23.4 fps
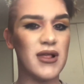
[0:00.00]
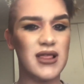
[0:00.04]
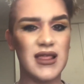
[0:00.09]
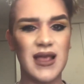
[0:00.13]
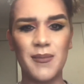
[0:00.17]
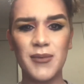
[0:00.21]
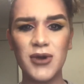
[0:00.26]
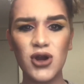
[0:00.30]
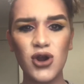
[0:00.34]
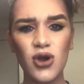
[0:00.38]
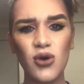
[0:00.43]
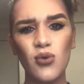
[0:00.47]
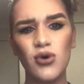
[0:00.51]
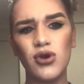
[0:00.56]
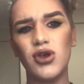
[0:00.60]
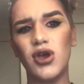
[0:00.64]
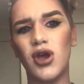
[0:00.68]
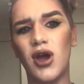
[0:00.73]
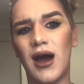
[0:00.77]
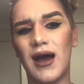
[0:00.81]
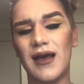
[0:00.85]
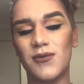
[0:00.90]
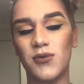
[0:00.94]
Let me know what
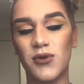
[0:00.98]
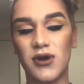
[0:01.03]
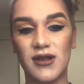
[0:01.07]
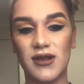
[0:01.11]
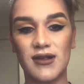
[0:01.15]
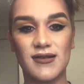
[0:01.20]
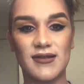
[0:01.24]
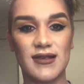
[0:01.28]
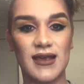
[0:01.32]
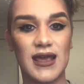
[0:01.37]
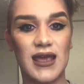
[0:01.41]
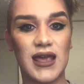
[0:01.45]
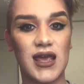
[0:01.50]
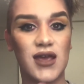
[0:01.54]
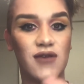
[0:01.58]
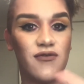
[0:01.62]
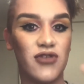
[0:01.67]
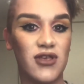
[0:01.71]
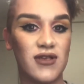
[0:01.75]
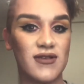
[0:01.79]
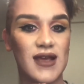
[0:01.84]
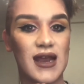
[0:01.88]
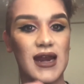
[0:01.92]
you guys want to see,
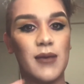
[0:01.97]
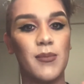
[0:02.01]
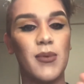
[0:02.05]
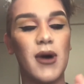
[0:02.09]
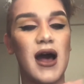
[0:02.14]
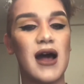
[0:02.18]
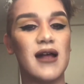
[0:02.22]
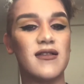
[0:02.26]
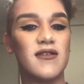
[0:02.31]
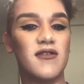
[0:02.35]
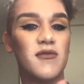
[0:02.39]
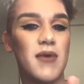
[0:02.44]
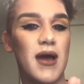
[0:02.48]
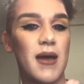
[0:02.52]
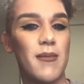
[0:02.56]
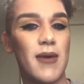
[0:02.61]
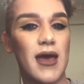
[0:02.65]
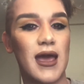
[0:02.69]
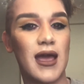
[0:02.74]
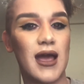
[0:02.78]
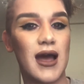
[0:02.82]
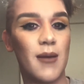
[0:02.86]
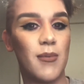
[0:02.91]
if there's any parts of my
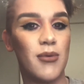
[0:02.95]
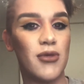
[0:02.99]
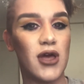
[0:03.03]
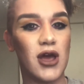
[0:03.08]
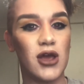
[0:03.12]
makeup